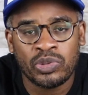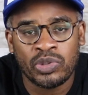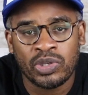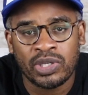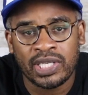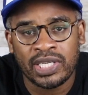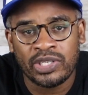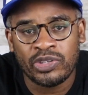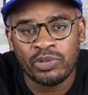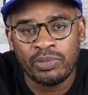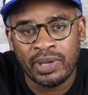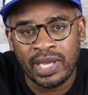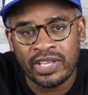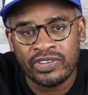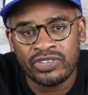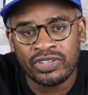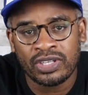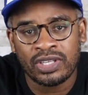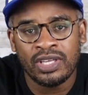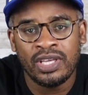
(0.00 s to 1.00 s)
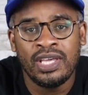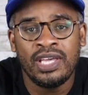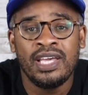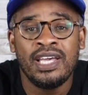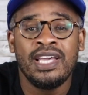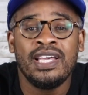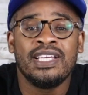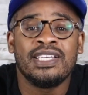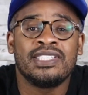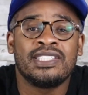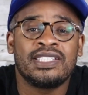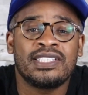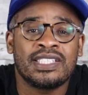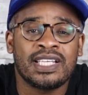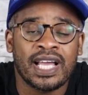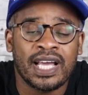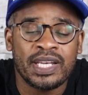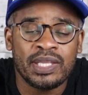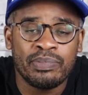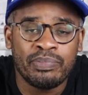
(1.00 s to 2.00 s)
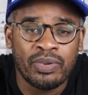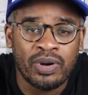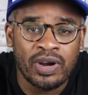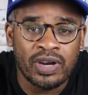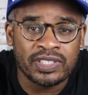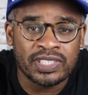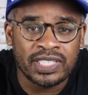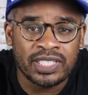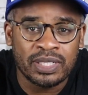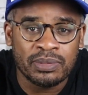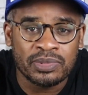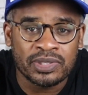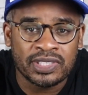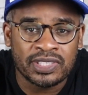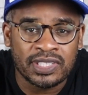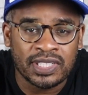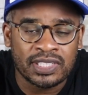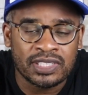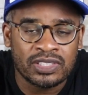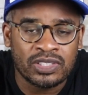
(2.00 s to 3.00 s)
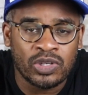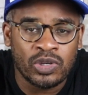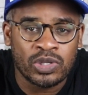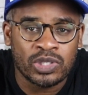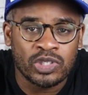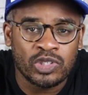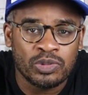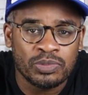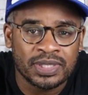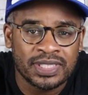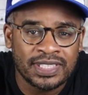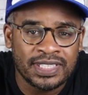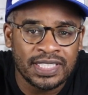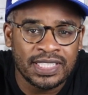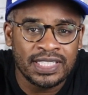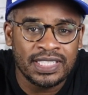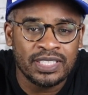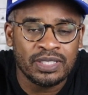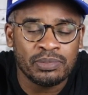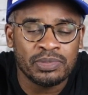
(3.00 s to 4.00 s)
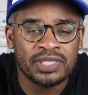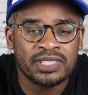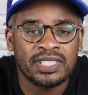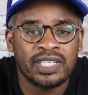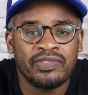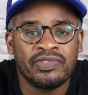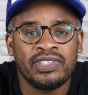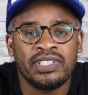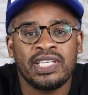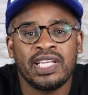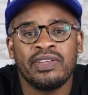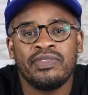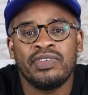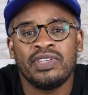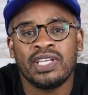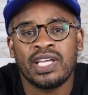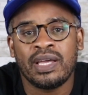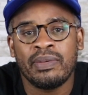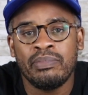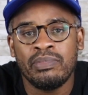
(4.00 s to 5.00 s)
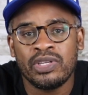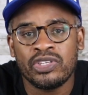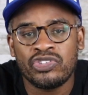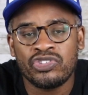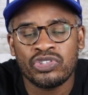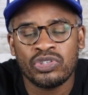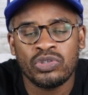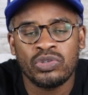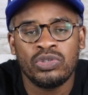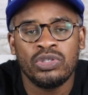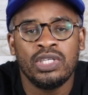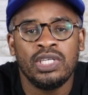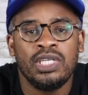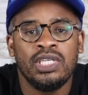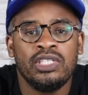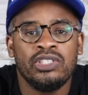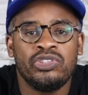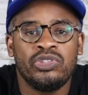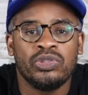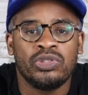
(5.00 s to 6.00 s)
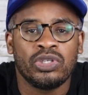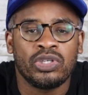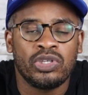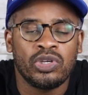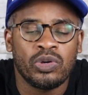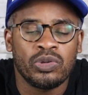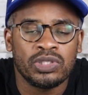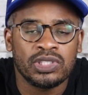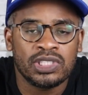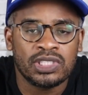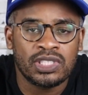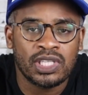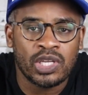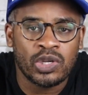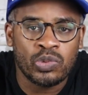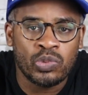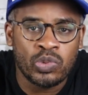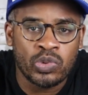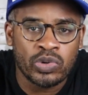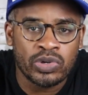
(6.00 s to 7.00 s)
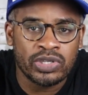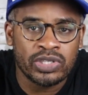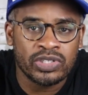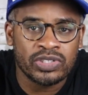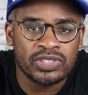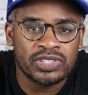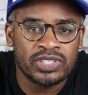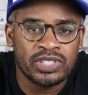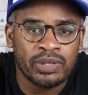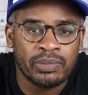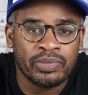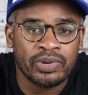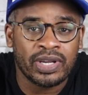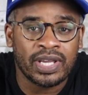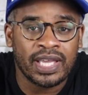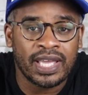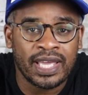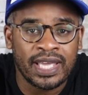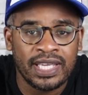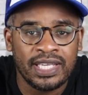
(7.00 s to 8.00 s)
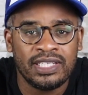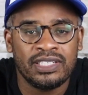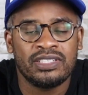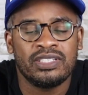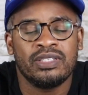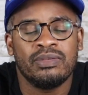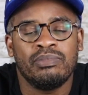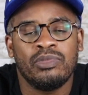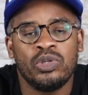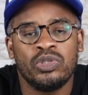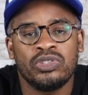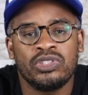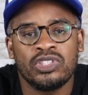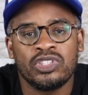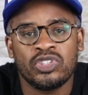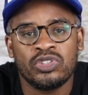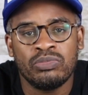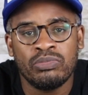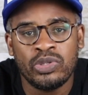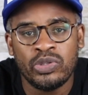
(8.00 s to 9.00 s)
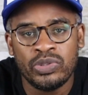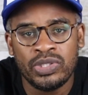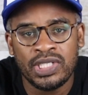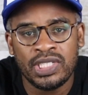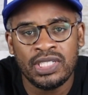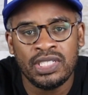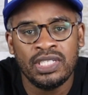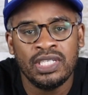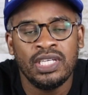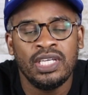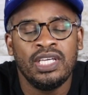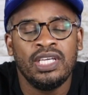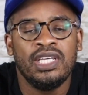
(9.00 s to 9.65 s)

the Orlando Magic. Scottie Barnes at number 6 to Oklahoma City. Number 7, Davion Mitchell to the Golden State Warriors. Number 8, Moses Moody